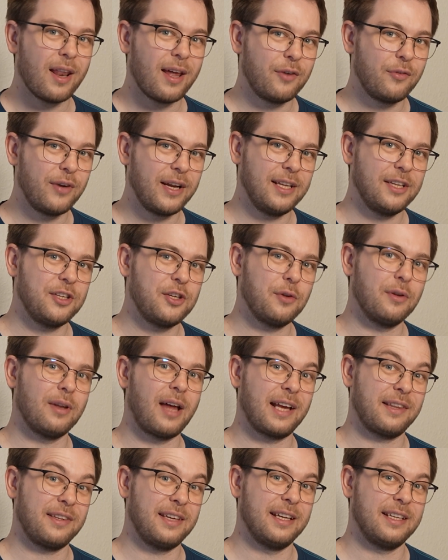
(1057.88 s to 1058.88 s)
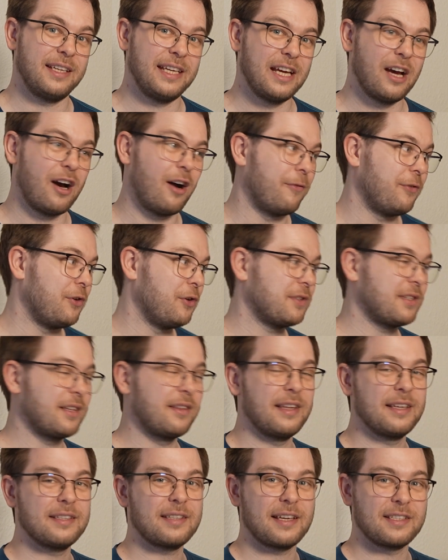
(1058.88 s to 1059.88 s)
I really do like the idea of using
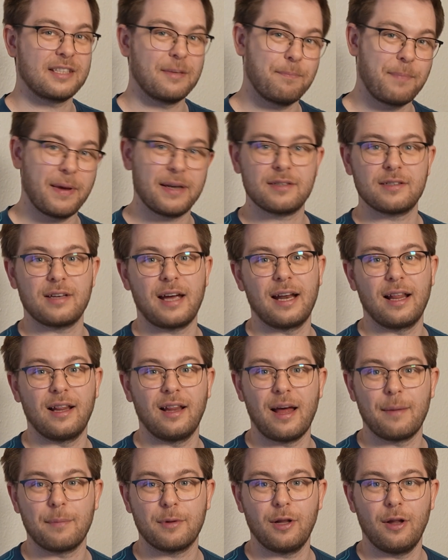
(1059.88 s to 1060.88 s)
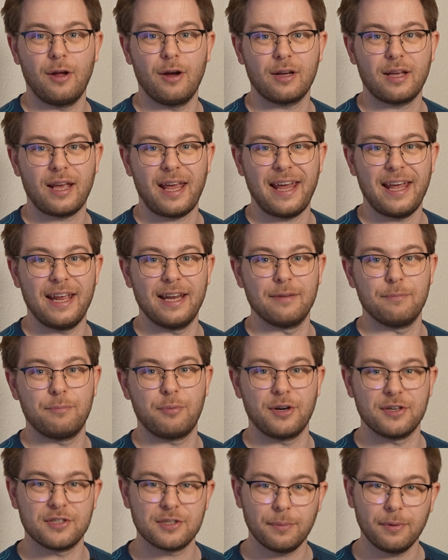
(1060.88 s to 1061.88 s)
this as a bedside alarm clock in
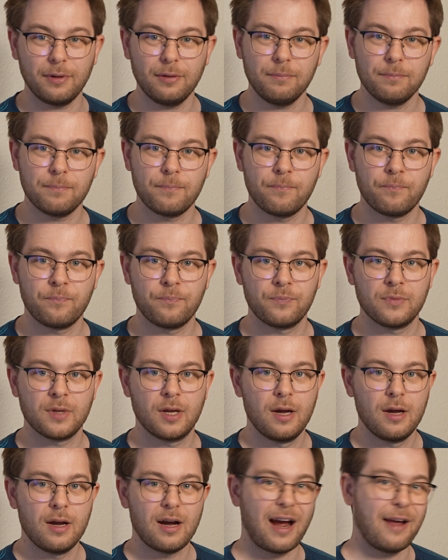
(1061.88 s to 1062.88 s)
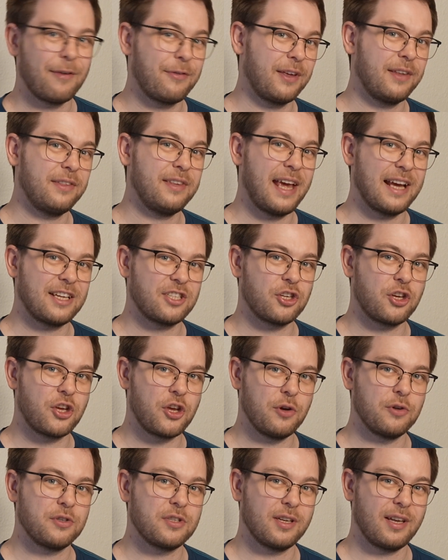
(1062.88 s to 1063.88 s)
principle, I think the
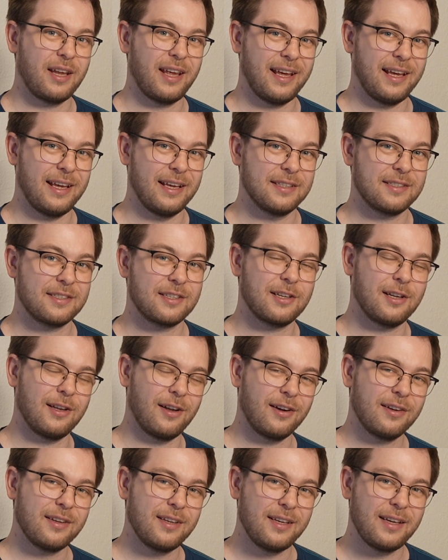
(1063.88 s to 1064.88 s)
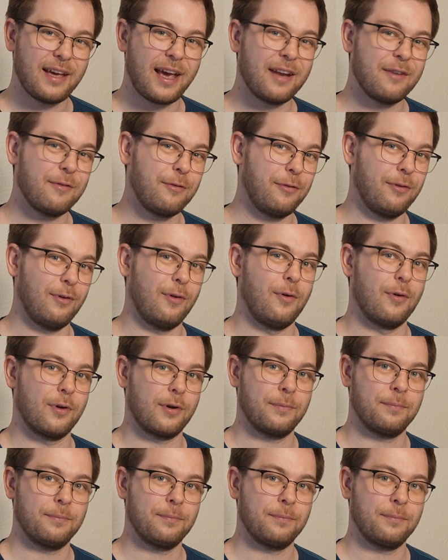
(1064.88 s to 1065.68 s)
execution is clunky and flawed.